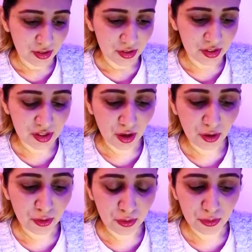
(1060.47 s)

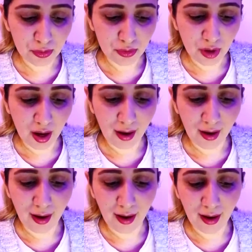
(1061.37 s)
So
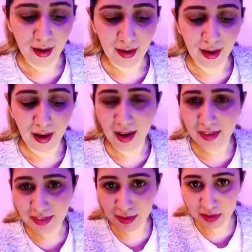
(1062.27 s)

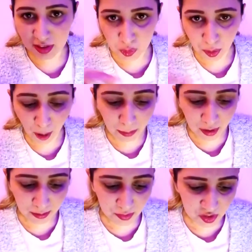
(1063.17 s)
until these
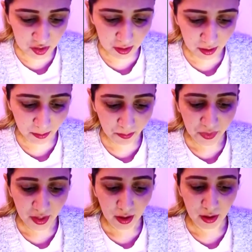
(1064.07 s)
problems
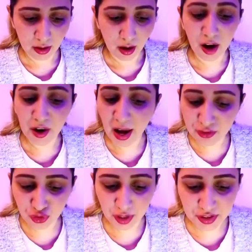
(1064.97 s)
are
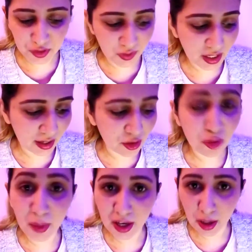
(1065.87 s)
addressed, we
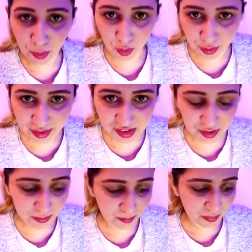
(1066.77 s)
cannot make a progress.